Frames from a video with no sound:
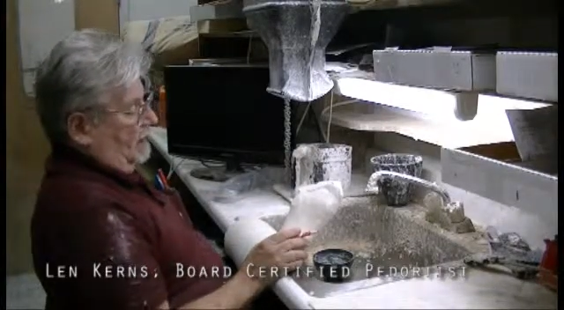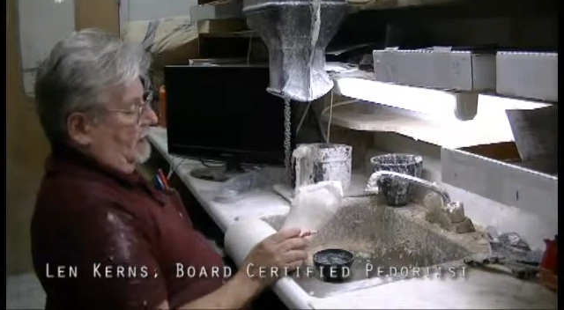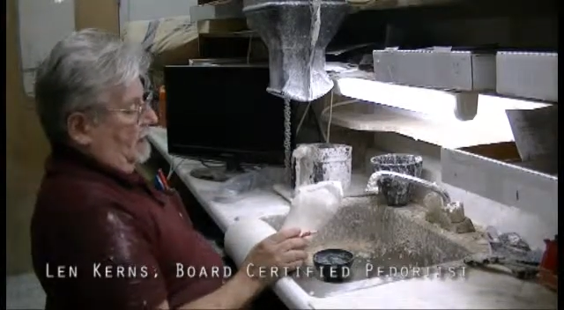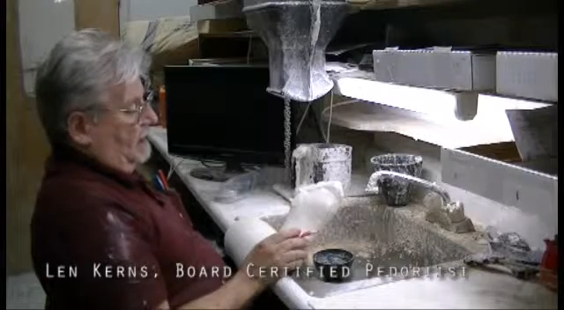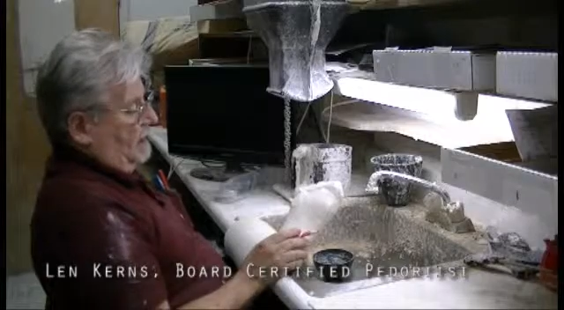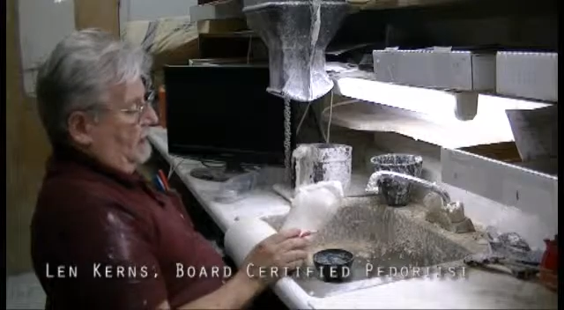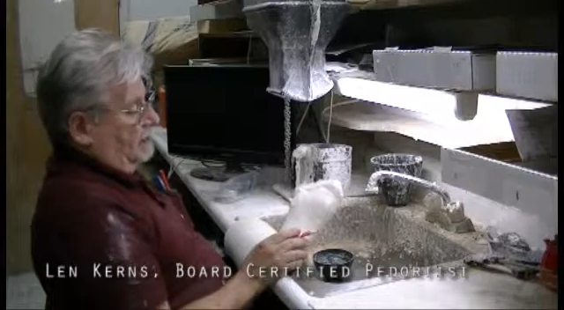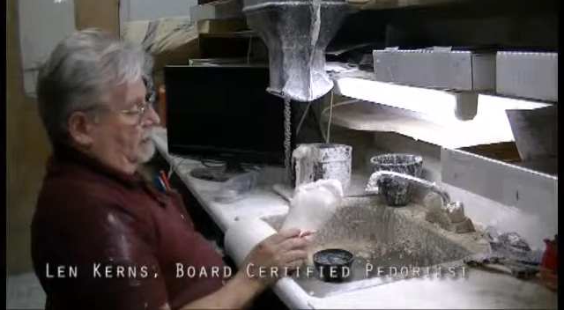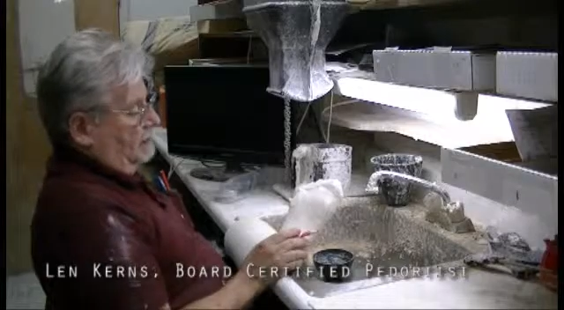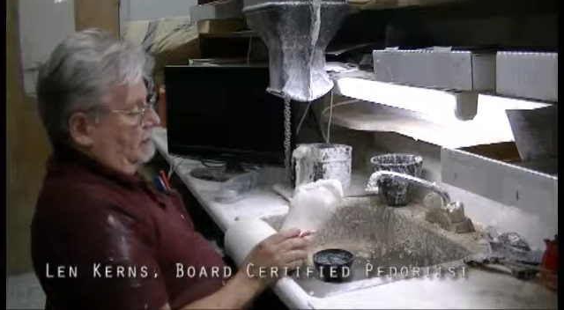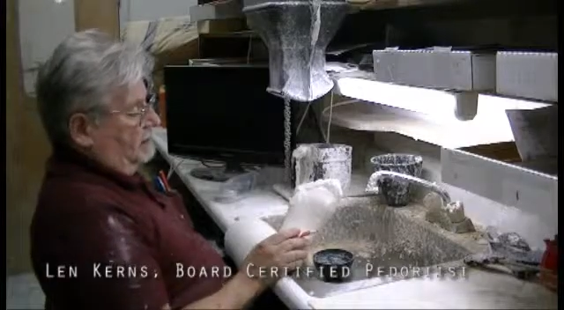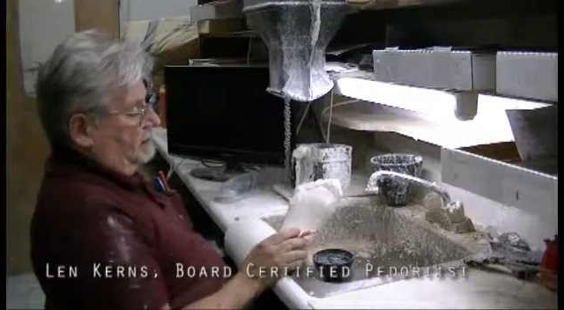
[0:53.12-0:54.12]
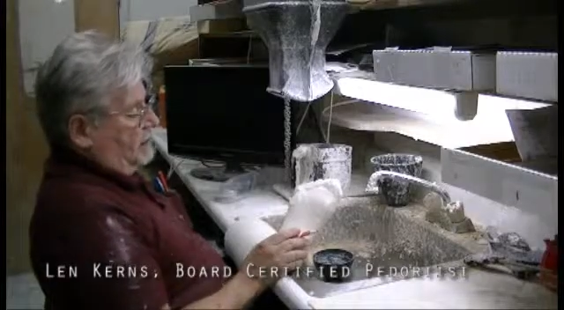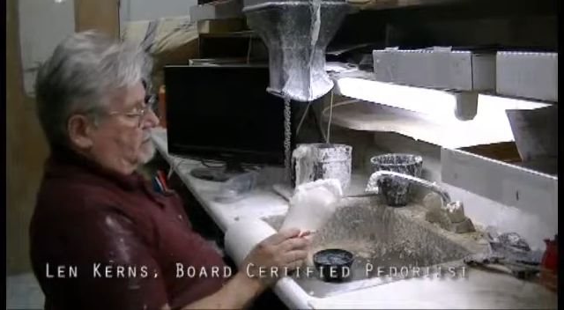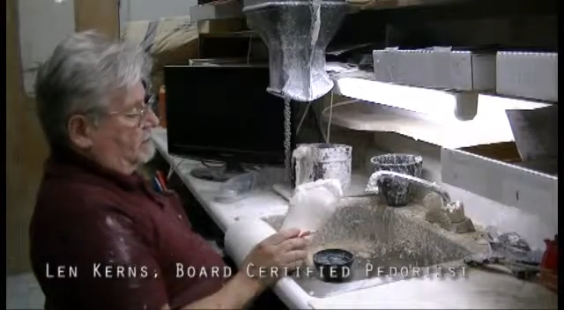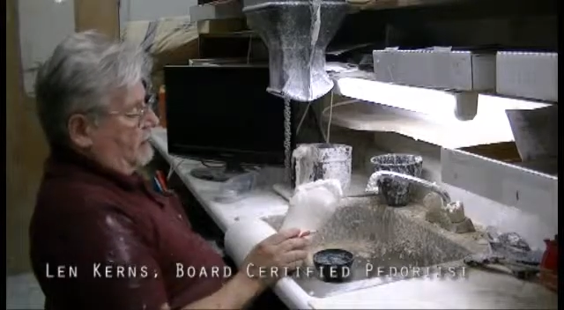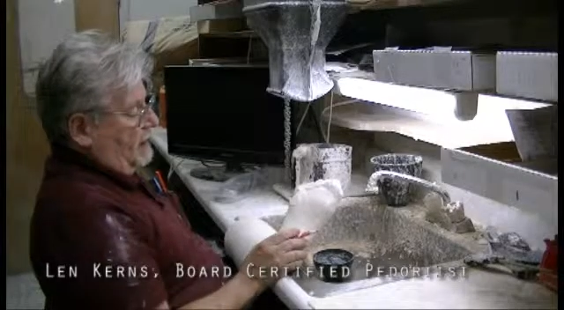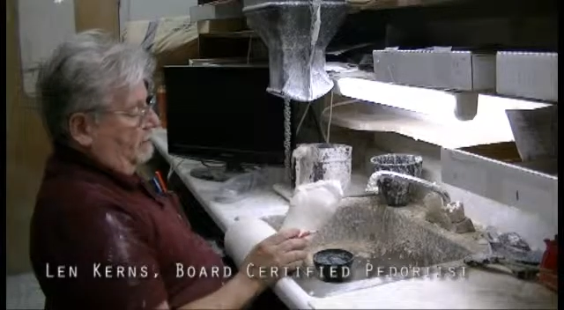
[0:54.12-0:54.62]
And the
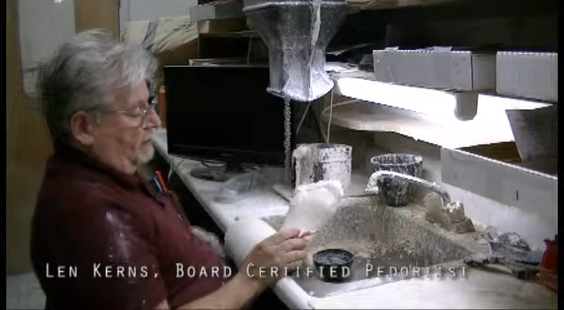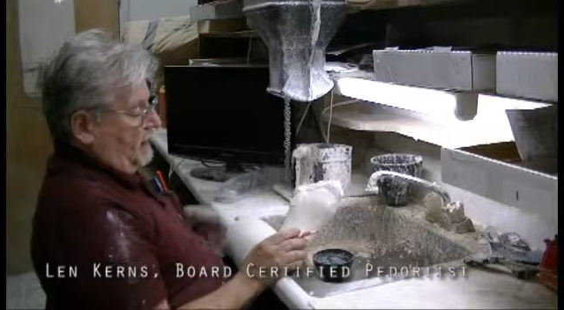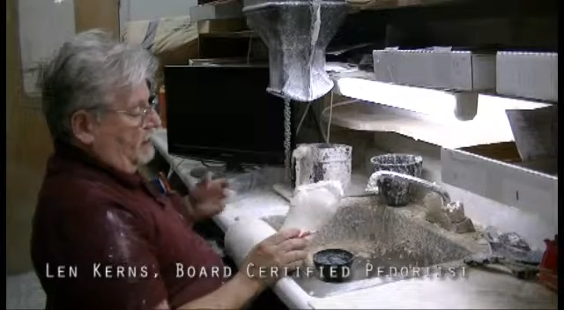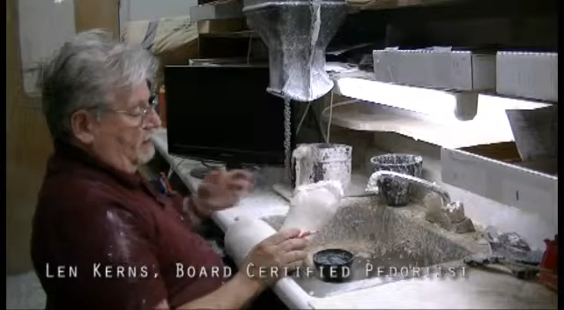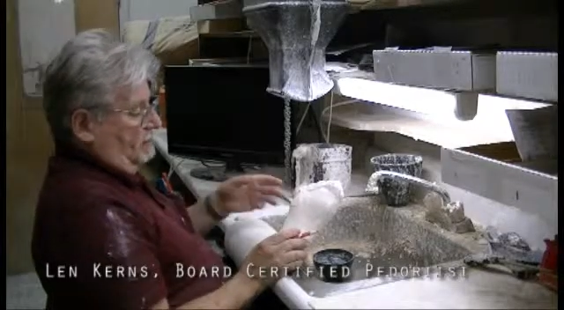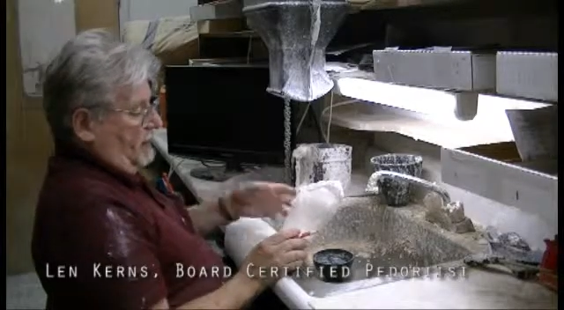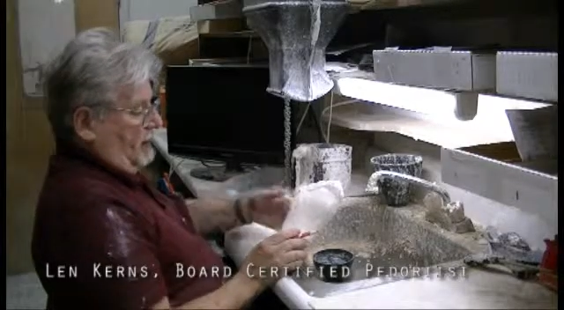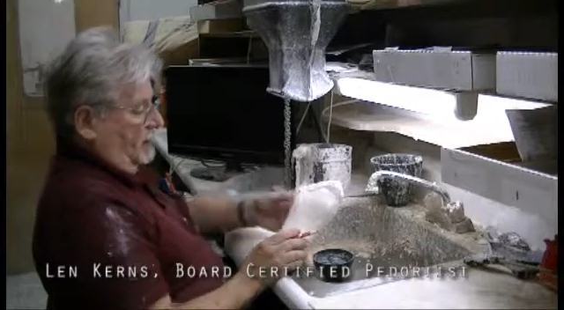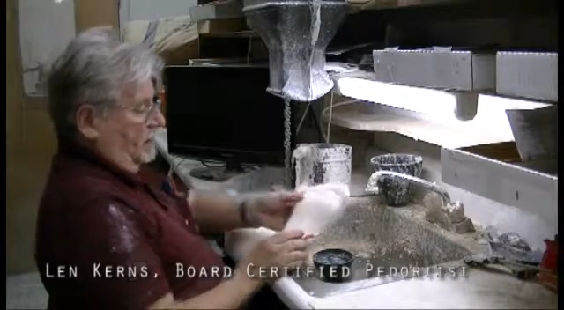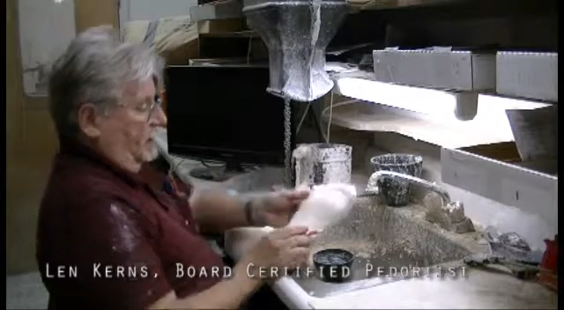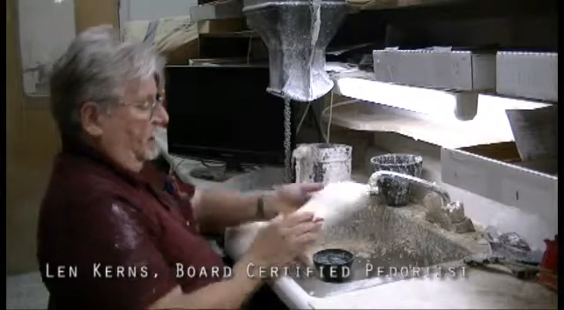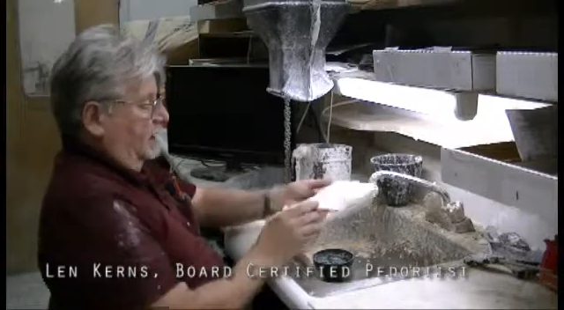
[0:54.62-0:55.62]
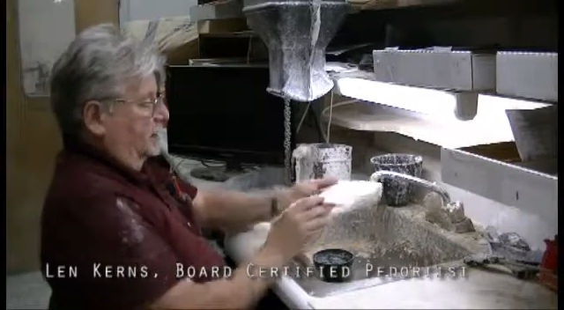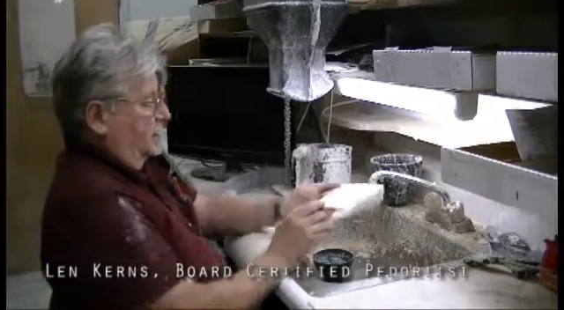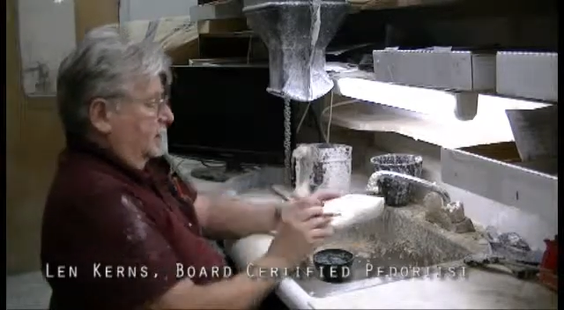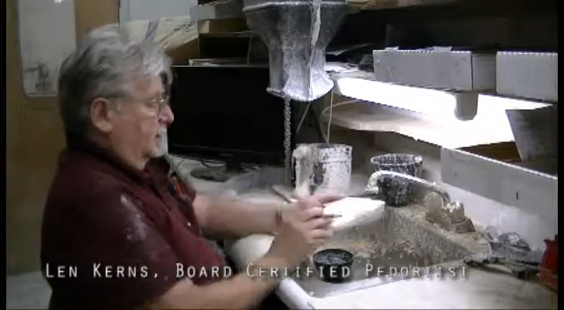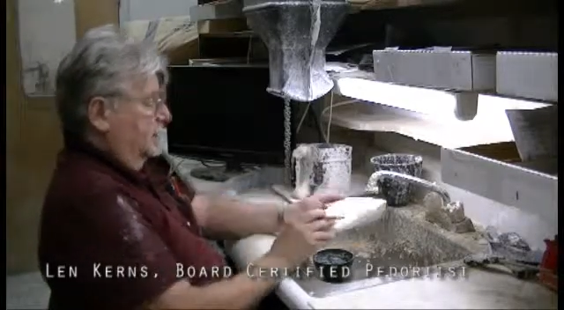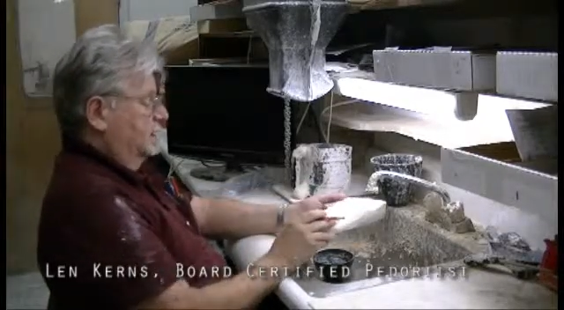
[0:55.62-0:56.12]
best way I found to make it
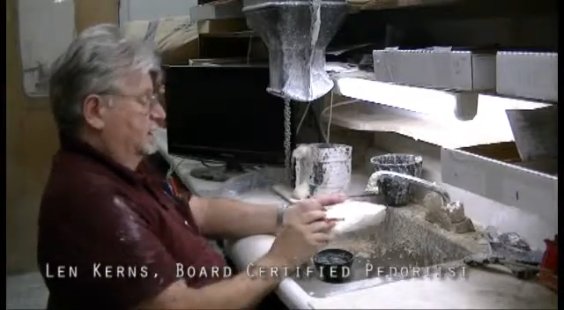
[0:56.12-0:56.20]
is